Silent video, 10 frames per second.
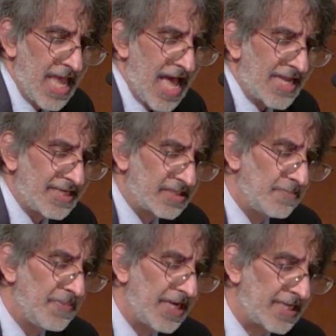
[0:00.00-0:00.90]
At his
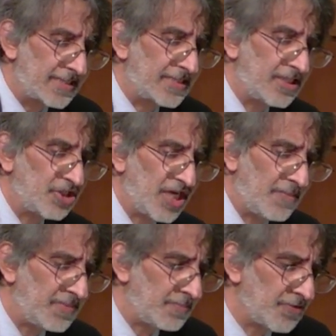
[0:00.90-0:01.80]
best, he
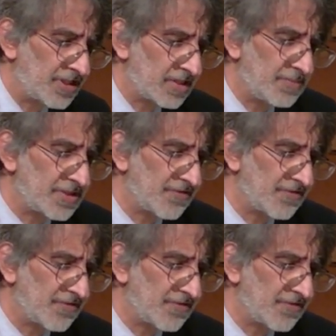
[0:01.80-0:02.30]
championed principles